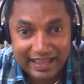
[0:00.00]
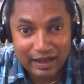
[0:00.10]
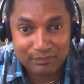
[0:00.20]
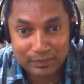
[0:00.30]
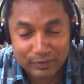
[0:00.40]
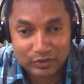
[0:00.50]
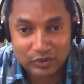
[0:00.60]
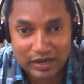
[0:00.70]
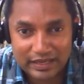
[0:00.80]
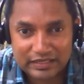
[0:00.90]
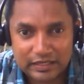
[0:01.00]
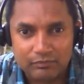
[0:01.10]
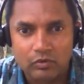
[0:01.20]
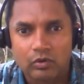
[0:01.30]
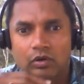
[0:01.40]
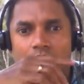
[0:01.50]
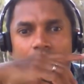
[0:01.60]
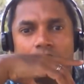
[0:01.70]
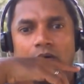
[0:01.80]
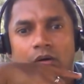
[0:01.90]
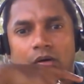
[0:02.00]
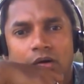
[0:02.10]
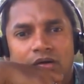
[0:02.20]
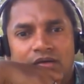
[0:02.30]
and people don't like him. Oh,